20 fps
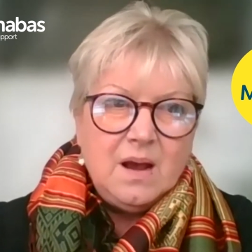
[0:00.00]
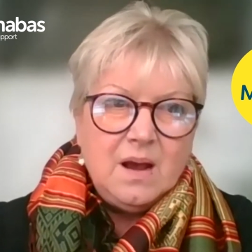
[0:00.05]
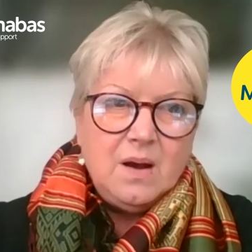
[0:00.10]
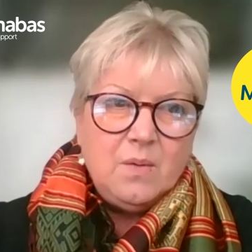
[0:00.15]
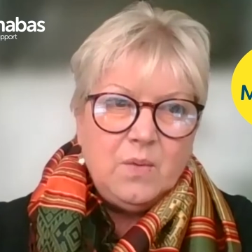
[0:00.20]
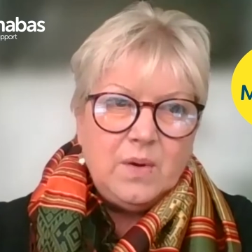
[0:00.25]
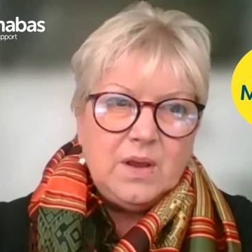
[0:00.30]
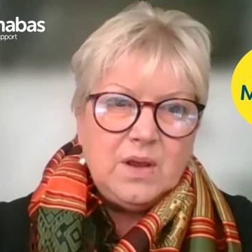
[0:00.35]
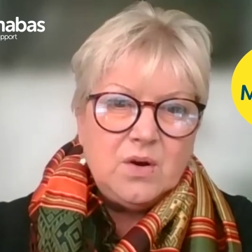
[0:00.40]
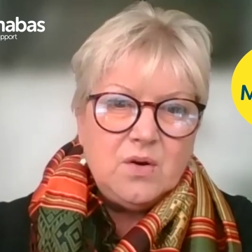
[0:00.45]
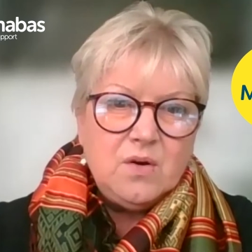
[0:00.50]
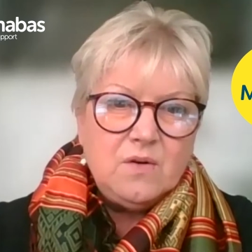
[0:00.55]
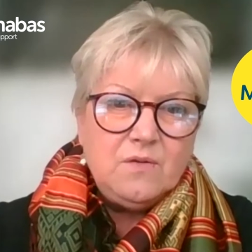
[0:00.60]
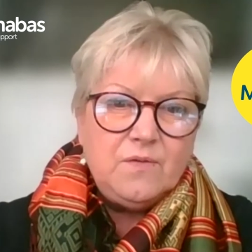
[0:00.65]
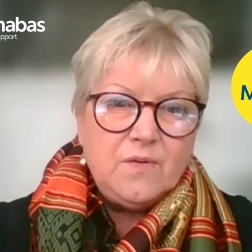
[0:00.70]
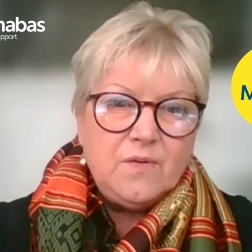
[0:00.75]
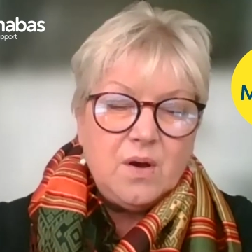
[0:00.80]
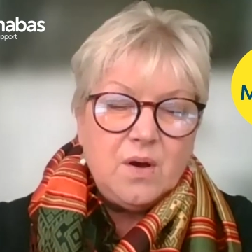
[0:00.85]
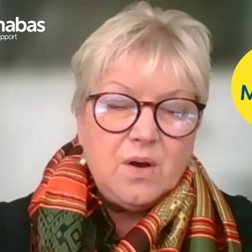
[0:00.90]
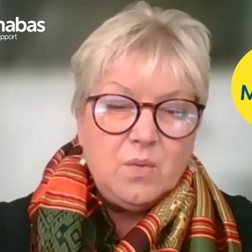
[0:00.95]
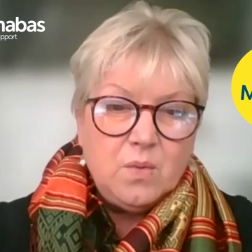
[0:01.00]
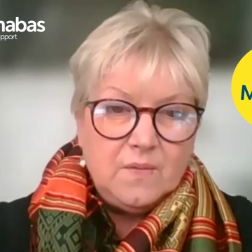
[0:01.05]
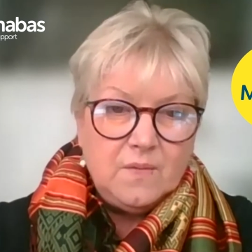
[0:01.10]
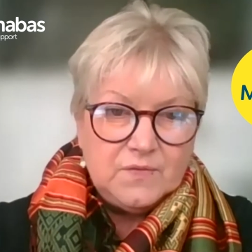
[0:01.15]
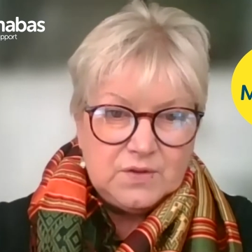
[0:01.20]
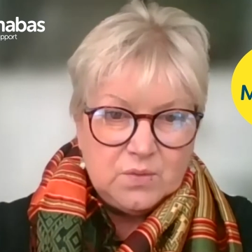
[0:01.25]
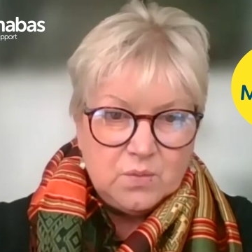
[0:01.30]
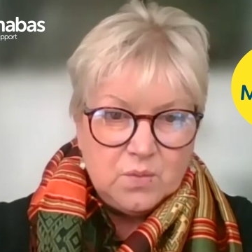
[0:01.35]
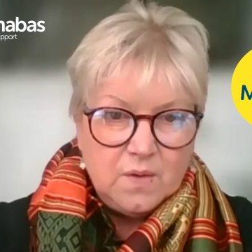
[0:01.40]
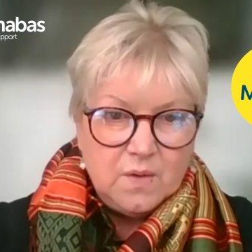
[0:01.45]
We can offer
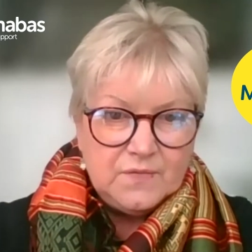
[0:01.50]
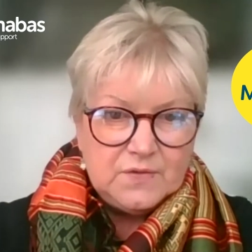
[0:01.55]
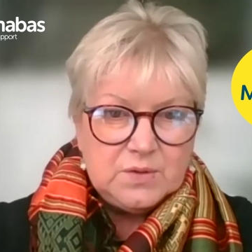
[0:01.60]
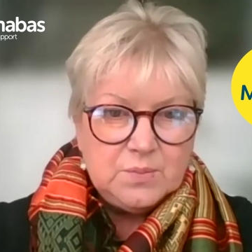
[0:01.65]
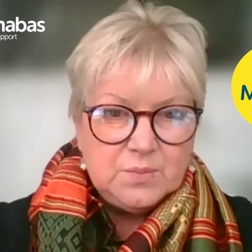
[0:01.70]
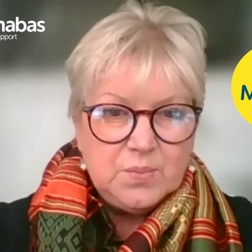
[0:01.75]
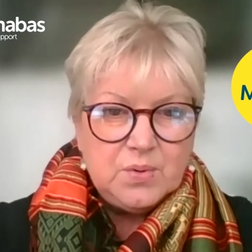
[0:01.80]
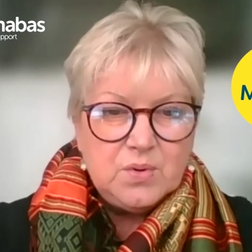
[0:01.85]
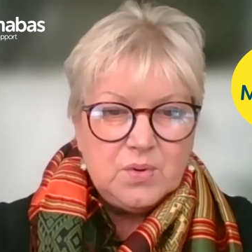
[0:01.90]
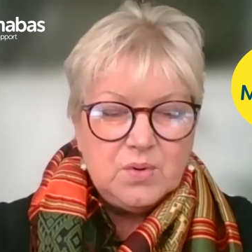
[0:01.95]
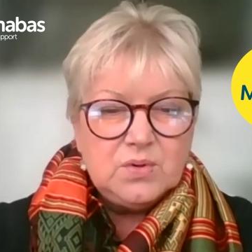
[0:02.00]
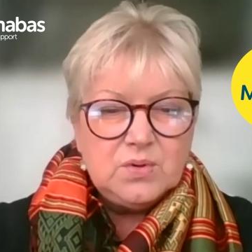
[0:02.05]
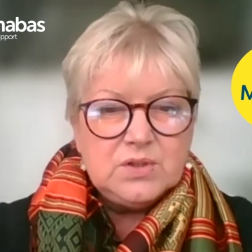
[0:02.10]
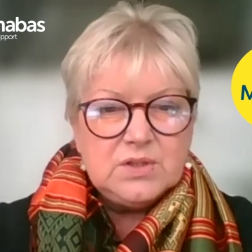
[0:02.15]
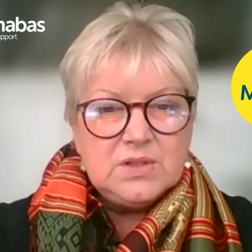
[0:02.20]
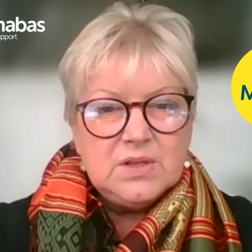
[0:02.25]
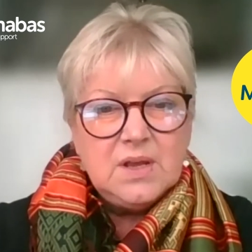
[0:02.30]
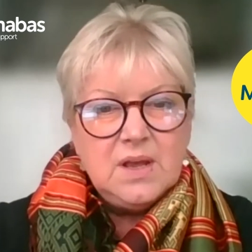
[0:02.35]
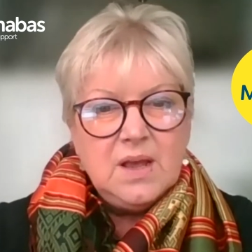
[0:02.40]
one-to-one support.